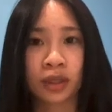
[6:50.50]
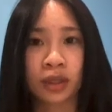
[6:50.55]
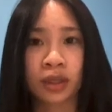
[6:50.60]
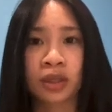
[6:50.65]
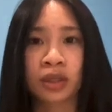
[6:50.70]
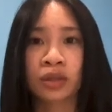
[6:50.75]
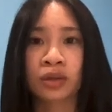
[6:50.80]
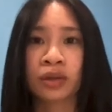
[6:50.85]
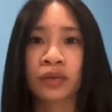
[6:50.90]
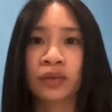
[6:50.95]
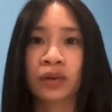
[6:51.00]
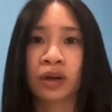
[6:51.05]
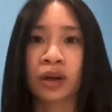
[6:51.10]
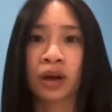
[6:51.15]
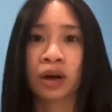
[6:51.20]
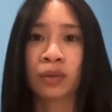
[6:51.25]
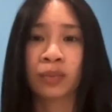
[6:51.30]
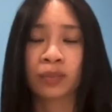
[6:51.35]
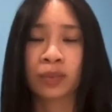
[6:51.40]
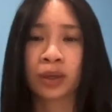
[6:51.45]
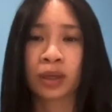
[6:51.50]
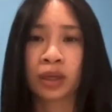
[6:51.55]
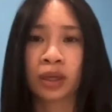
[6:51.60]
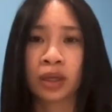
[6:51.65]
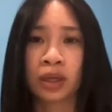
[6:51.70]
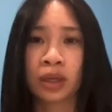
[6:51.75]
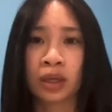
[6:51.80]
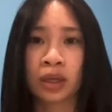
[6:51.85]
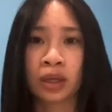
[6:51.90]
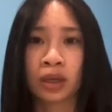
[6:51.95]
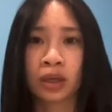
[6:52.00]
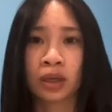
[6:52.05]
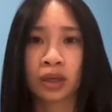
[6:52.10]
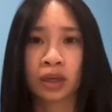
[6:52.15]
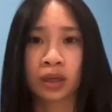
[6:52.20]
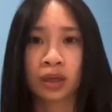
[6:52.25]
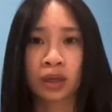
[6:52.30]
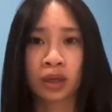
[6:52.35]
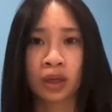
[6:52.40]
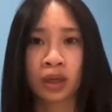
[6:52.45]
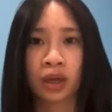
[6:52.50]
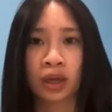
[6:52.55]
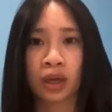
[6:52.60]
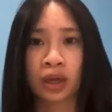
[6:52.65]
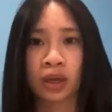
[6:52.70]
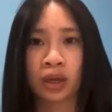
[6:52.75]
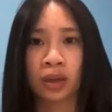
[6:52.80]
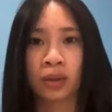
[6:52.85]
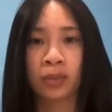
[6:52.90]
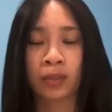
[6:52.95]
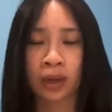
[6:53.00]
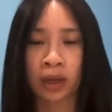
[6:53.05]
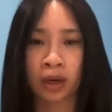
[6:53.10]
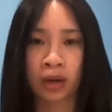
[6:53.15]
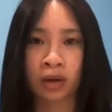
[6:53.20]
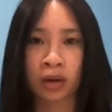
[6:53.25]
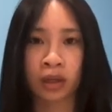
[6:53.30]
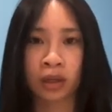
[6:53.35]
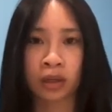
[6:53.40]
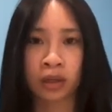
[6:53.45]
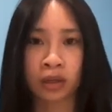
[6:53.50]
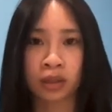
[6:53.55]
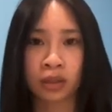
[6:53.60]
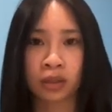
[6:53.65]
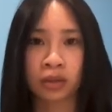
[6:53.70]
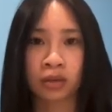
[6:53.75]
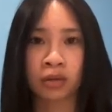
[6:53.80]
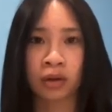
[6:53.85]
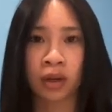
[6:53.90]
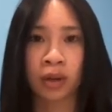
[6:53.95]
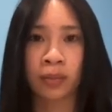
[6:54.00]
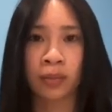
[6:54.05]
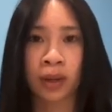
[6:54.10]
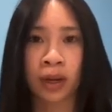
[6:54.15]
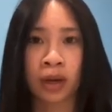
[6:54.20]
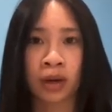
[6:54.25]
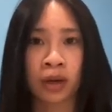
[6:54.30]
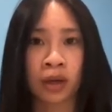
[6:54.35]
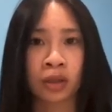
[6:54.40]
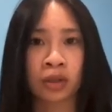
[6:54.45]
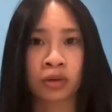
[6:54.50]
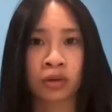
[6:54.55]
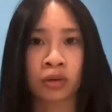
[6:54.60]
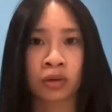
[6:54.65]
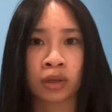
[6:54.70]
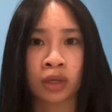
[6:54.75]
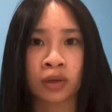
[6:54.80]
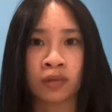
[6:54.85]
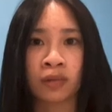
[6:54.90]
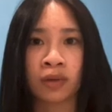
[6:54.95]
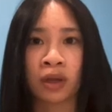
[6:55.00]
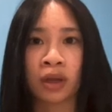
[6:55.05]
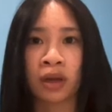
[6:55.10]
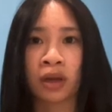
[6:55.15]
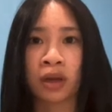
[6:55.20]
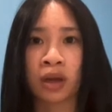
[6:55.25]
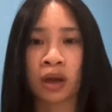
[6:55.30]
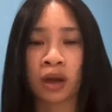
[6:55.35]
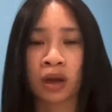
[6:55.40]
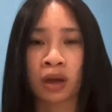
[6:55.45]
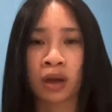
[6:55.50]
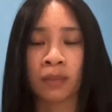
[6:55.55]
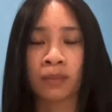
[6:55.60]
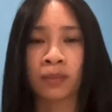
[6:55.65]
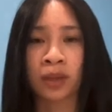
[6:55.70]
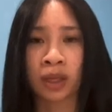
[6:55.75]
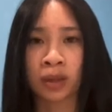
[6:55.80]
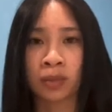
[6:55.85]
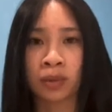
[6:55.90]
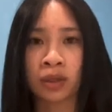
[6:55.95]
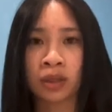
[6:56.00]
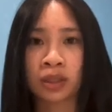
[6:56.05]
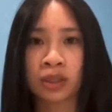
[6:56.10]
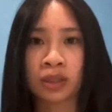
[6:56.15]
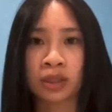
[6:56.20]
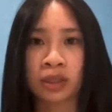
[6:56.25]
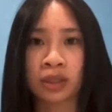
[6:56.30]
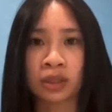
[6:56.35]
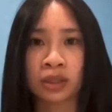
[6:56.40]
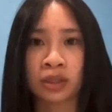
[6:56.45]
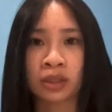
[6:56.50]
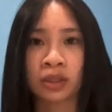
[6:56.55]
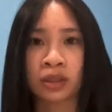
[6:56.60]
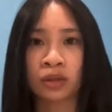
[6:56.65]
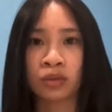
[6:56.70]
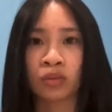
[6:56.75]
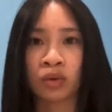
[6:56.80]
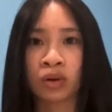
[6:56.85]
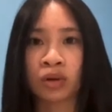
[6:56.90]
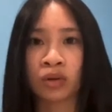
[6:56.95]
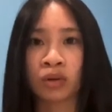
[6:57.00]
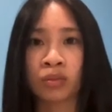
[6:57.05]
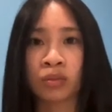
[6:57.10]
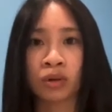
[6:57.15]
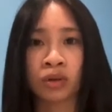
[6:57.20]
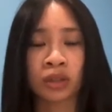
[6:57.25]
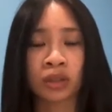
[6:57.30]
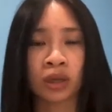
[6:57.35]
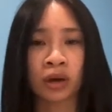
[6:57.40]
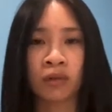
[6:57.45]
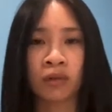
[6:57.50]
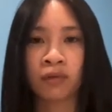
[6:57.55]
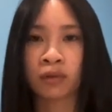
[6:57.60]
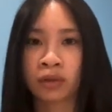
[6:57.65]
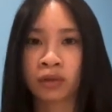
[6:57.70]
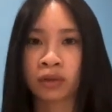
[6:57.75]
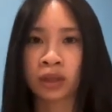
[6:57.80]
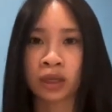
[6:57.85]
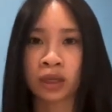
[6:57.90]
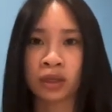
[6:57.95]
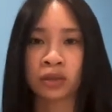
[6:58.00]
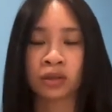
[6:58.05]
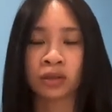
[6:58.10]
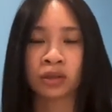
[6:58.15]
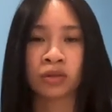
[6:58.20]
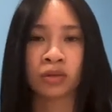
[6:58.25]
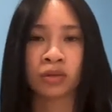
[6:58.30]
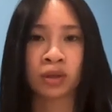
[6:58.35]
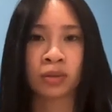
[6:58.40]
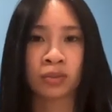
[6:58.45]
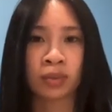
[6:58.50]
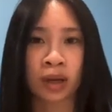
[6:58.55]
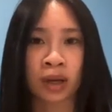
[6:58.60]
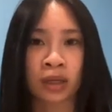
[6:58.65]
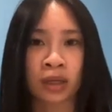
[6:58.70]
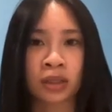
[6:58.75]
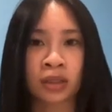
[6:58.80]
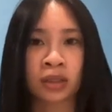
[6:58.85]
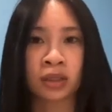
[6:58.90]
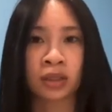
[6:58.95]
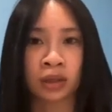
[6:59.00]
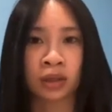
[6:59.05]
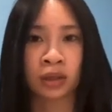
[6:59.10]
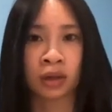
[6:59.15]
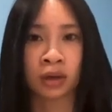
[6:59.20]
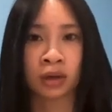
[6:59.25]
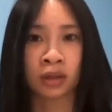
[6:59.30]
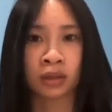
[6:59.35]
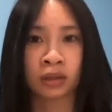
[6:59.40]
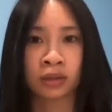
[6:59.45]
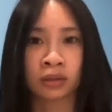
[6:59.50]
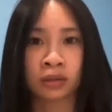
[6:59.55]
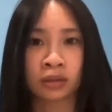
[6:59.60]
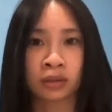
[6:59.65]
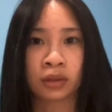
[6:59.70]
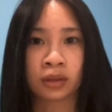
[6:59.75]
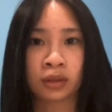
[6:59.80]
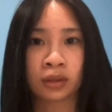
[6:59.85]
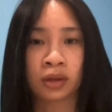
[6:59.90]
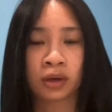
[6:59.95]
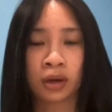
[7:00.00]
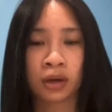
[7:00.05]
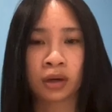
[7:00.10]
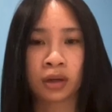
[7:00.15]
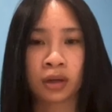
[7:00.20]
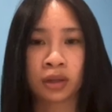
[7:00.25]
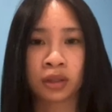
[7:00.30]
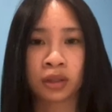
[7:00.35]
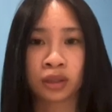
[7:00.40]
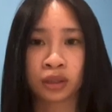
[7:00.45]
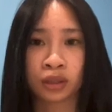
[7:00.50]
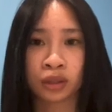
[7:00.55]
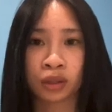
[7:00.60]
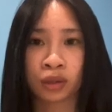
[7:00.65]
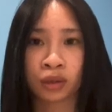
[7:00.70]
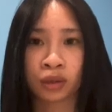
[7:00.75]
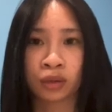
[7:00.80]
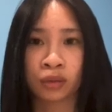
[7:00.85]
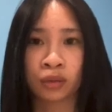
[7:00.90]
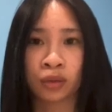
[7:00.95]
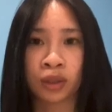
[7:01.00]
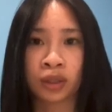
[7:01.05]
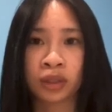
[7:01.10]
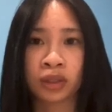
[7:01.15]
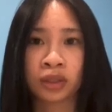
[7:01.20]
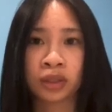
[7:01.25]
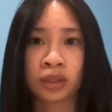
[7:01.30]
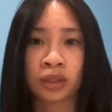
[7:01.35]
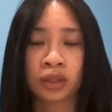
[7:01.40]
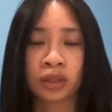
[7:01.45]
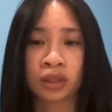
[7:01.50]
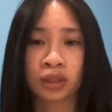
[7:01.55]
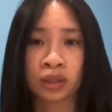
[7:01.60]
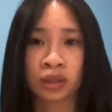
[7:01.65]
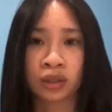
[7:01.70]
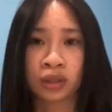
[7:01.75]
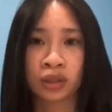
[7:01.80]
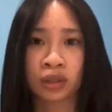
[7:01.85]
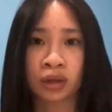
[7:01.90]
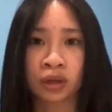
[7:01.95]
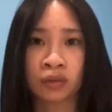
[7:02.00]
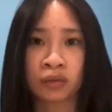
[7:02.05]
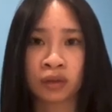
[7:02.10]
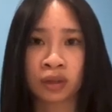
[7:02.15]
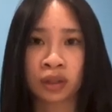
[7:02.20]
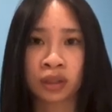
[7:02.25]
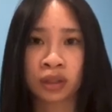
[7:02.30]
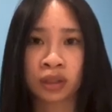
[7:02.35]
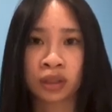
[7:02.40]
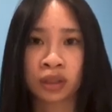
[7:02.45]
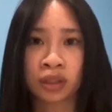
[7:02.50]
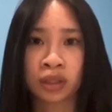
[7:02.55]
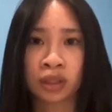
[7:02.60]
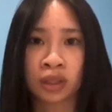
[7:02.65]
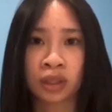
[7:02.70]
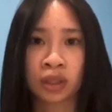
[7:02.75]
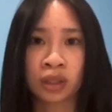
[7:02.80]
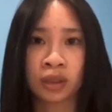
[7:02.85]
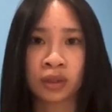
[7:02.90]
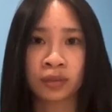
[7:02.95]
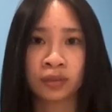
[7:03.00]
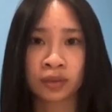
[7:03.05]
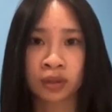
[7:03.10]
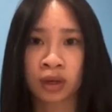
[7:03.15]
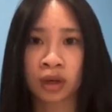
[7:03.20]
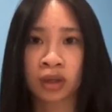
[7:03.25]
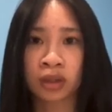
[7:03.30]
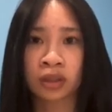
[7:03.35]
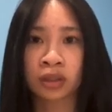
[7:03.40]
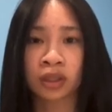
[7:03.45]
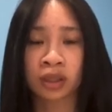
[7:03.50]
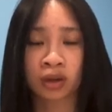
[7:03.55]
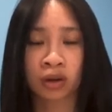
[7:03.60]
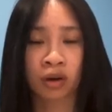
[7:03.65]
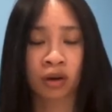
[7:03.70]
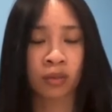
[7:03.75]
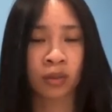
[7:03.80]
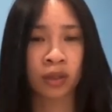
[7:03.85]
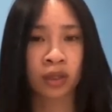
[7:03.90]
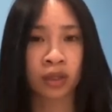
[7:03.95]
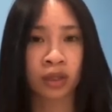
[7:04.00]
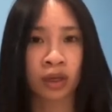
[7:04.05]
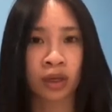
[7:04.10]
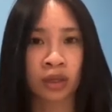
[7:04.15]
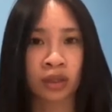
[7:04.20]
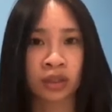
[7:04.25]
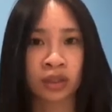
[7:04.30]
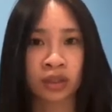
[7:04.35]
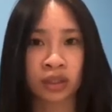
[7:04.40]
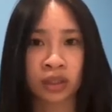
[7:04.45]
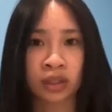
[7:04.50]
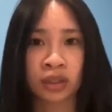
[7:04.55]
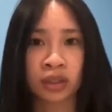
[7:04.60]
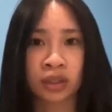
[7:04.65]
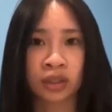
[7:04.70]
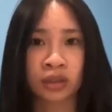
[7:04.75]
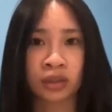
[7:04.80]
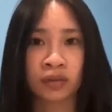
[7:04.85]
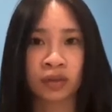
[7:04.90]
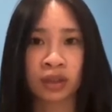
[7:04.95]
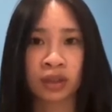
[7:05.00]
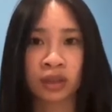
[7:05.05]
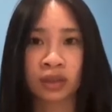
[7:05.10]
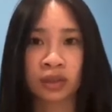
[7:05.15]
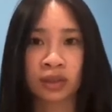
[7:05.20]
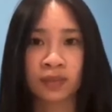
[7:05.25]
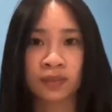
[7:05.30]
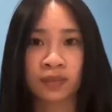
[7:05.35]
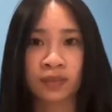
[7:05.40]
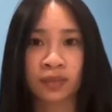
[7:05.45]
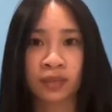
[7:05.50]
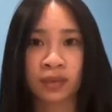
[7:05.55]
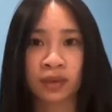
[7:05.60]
Okay, so if you're helping a parent, grandparent, or even neighbors, this is one of the most helpful things you can pass along. So what is the coverage, cost, and common challenges of this?